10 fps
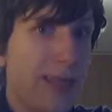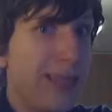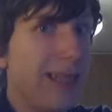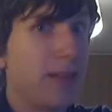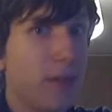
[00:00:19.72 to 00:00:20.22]

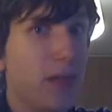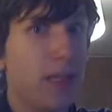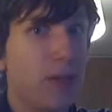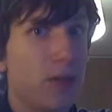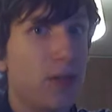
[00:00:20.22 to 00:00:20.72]
need the money
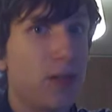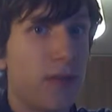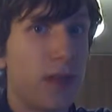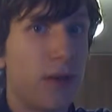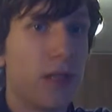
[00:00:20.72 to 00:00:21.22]
in order to
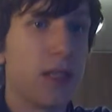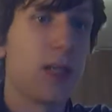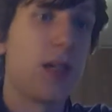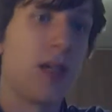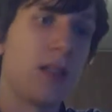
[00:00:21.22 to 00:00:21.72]
fund their
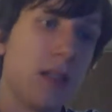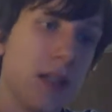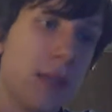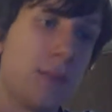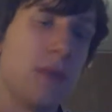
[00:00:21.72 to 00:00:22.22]
research and
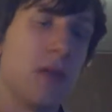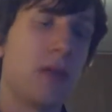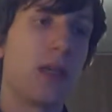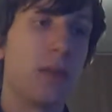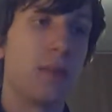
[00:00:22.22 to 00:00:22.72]

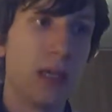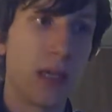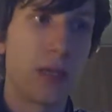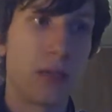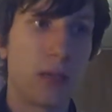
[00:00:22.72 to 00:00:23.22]
keep
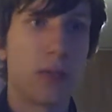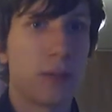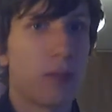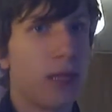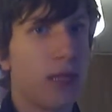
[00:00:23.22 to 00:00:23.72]
being on the top
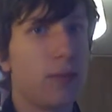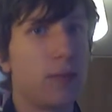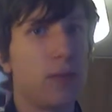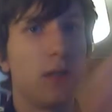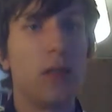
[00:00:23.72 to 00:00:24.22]
of the
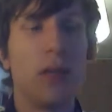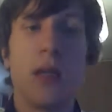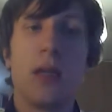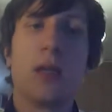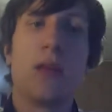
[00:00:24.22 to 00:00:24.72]
tables and
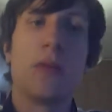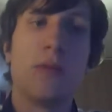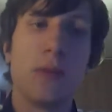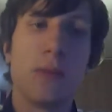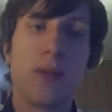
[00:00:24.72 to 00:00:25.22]

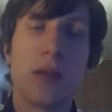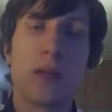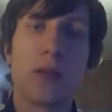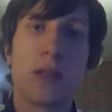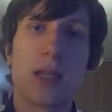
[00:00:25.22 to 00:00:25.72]

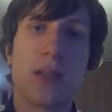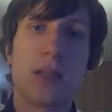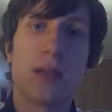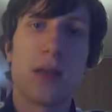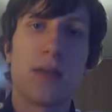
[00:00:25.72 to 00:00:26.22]
providing all this excellent
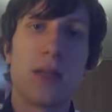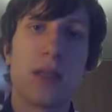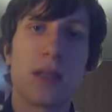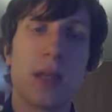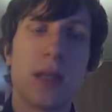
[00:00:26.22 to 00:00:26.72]

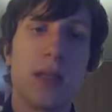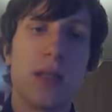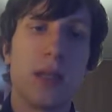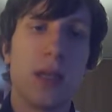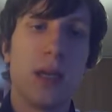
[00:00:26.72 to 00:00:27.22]
service.
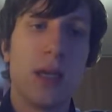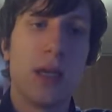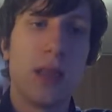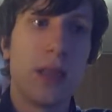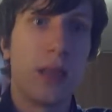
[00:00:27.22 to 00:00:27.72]
And
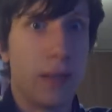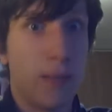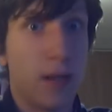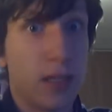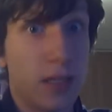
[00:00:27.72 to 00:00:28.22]
the
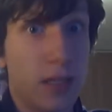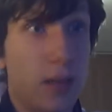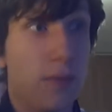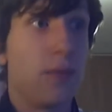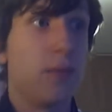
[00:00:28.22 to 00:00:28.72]
money doesn't
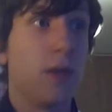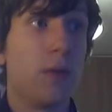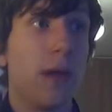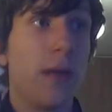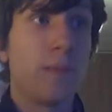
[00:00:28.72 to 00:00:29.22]
come from
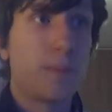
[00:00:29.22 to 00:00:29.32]
nowhere.